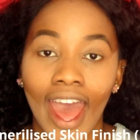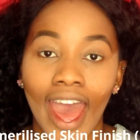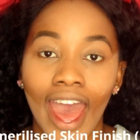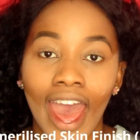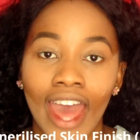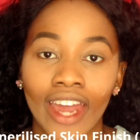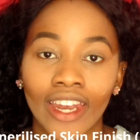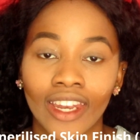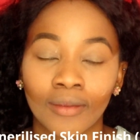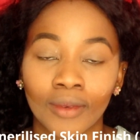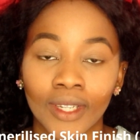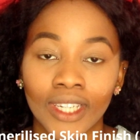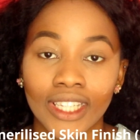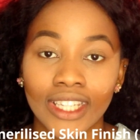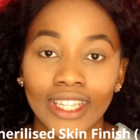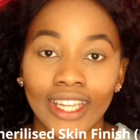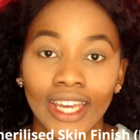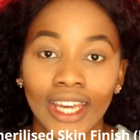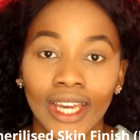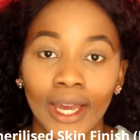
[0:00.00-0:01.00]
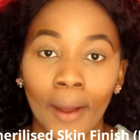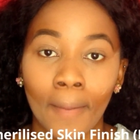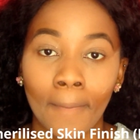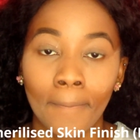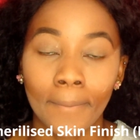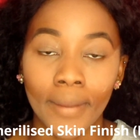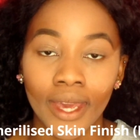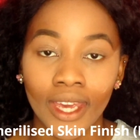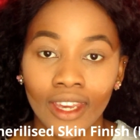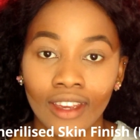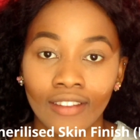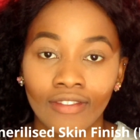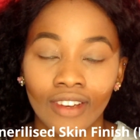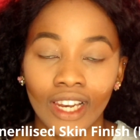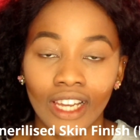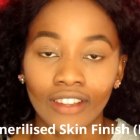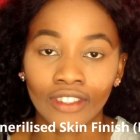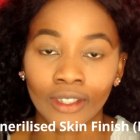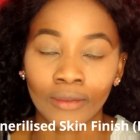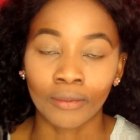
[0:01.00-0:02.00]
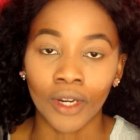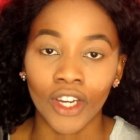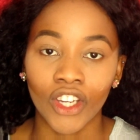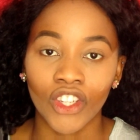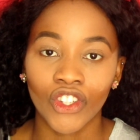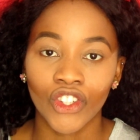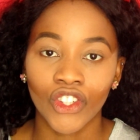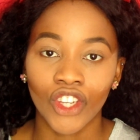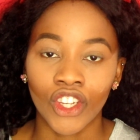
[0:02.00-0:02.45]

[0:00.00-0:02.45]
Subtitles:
and I'm gonna take a big fluffy brush